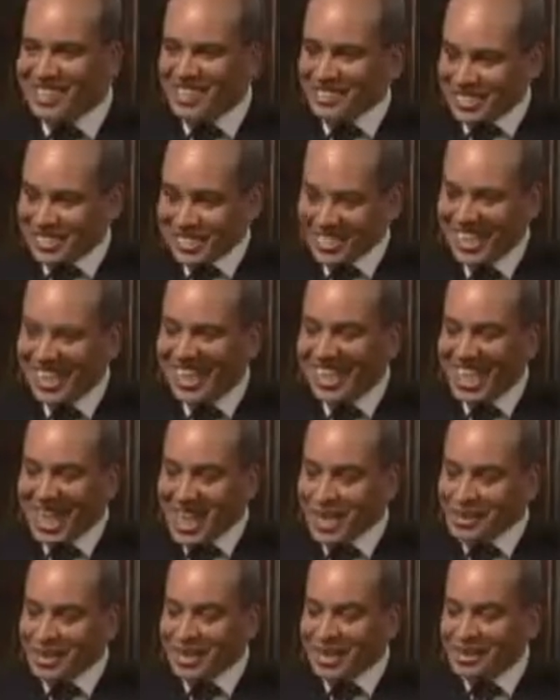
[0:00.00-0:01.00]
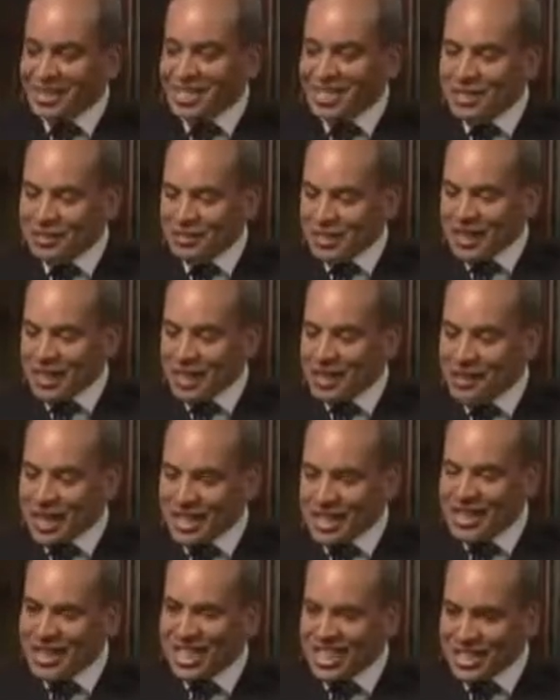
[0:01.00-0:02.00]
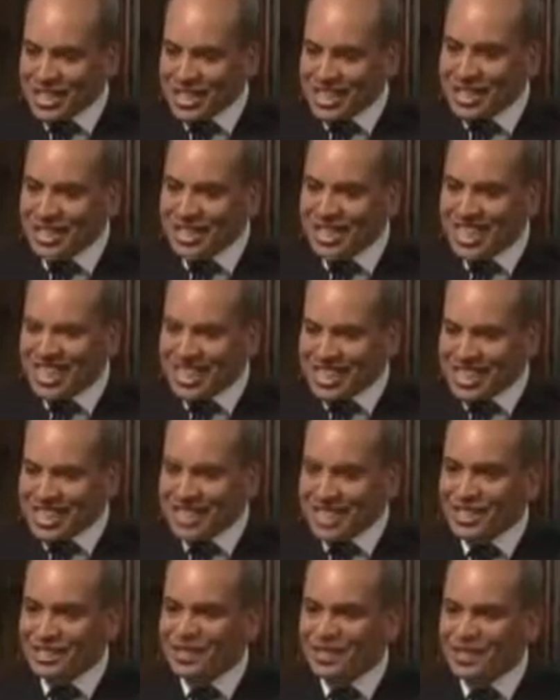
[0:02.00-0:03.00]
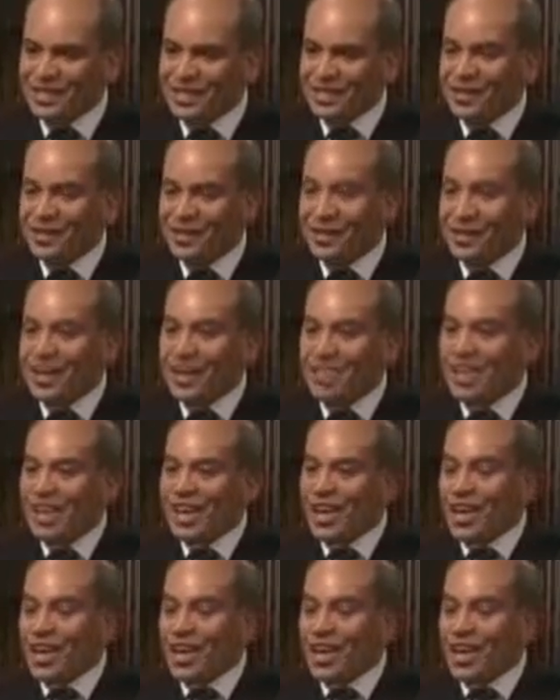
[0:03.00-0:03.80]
You have a choice. You're being true to